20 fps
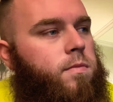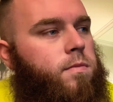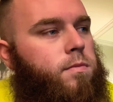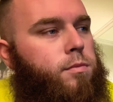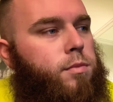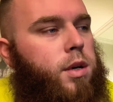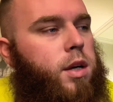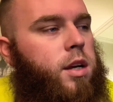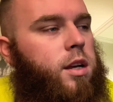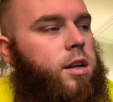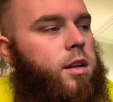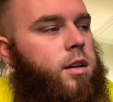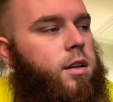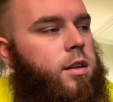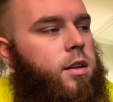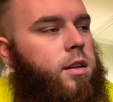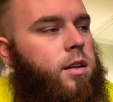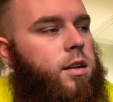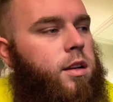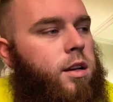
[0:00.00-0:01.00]
But
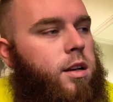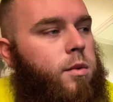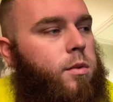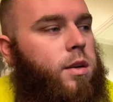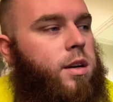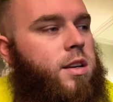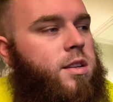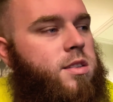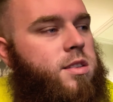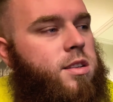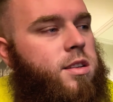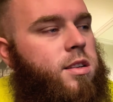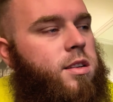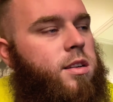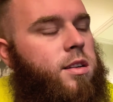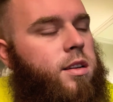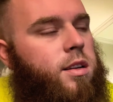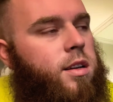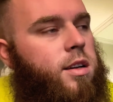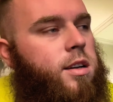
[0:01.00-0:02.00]
anyways,
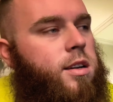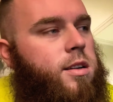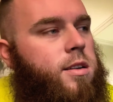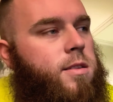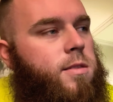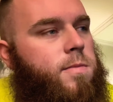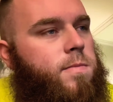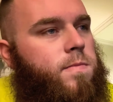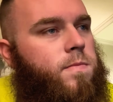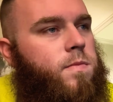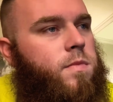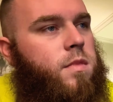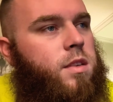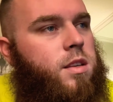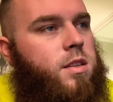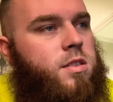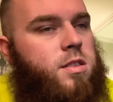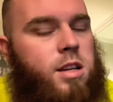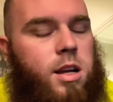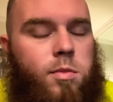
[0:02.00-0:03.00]

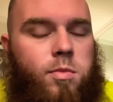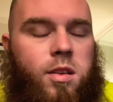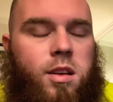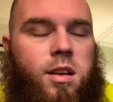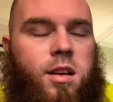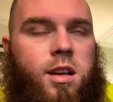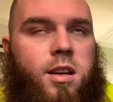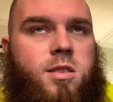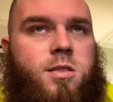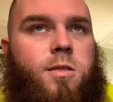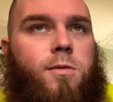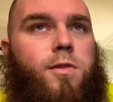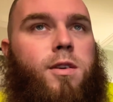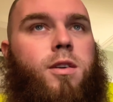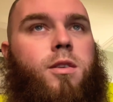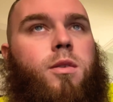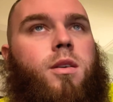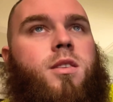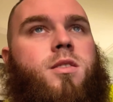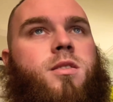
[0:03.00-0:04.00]
stopped in, asked a
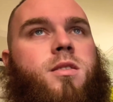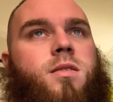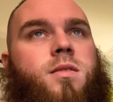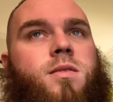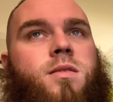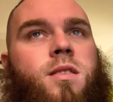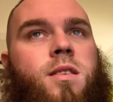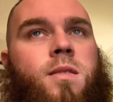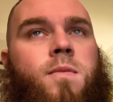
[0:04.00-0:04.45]
few questions,